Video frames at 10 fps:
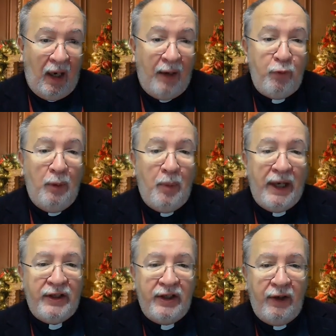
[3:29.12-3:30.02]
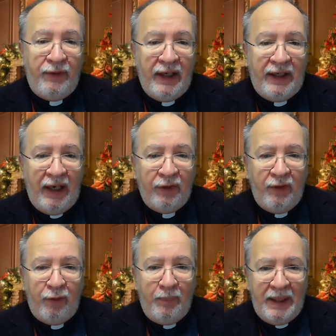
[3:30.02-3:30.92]
I'm reminded of the
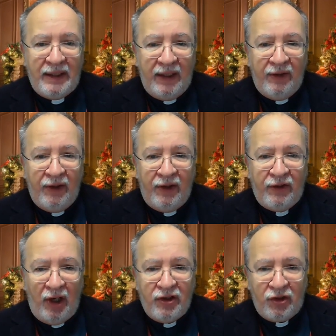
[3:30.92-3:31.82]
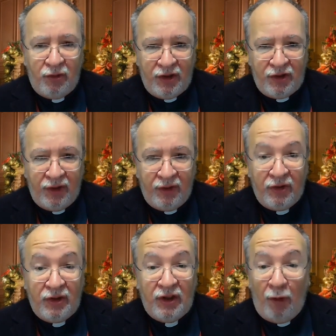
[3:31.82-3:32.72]
account of a meeting that a Dutch
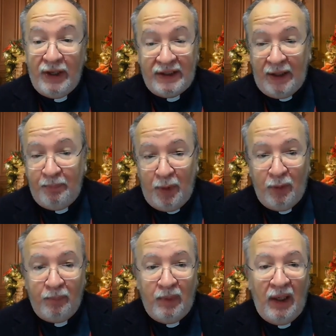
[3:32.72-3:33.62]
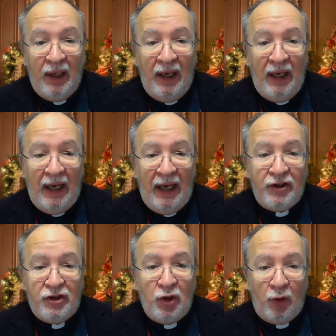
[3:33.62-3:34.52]
Christian, Corrie ten Boom,
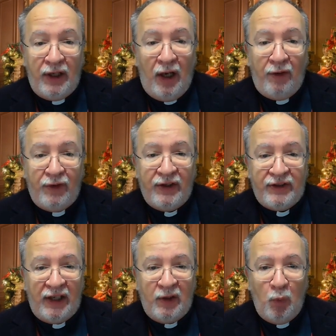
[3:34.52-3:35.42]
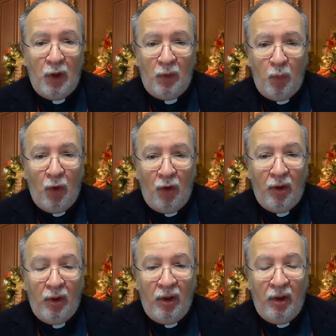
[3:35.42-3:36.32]
had shortly after the Second World
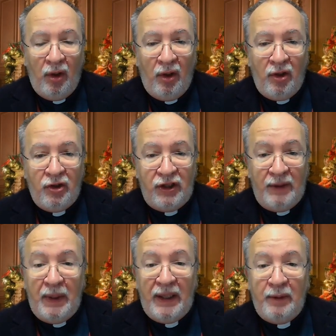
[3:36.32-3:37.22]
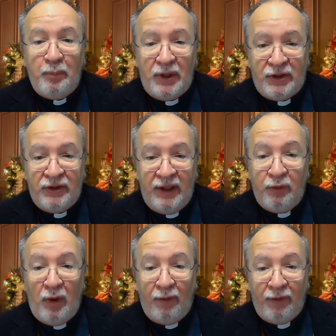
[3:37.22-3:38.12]
War. She'd been imprisoned
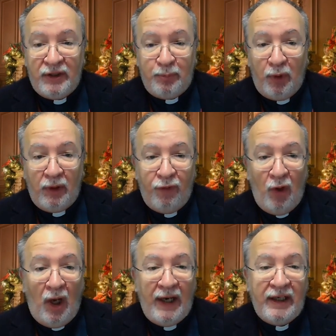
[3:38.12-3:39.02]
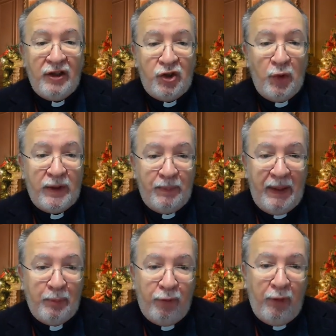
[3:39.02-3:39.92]
in Ravensbrück for hiding Jewish
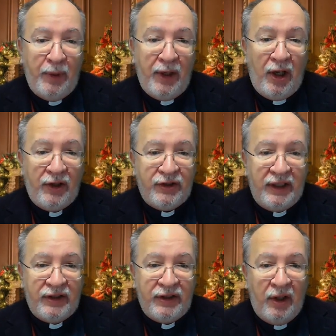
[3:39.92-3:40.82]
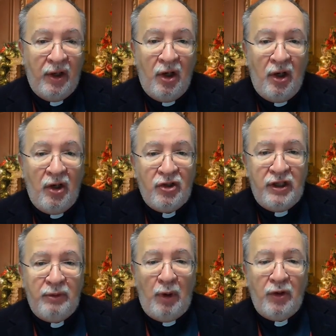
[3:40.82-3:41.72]
people from the Nazis.
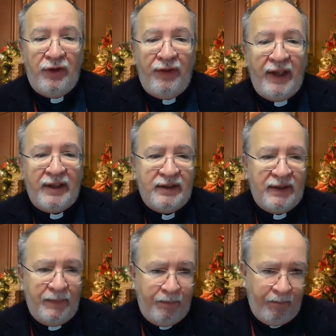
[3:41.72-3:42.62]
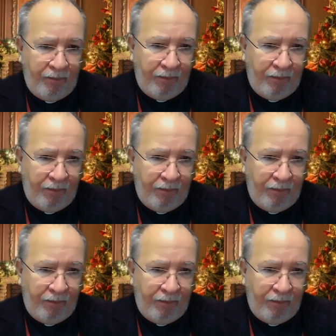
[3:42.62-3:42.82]
She wrote this.